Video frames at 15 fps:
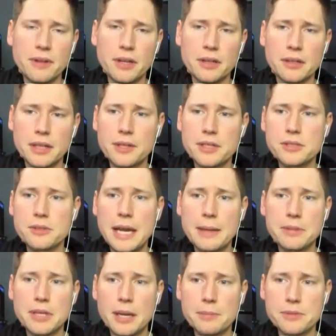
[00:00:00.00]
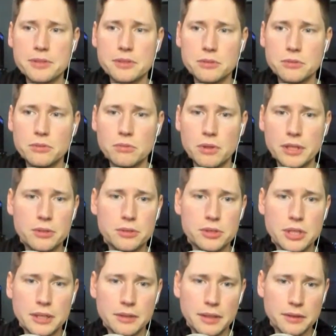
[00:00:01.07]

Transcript: fair, because laptops like you said,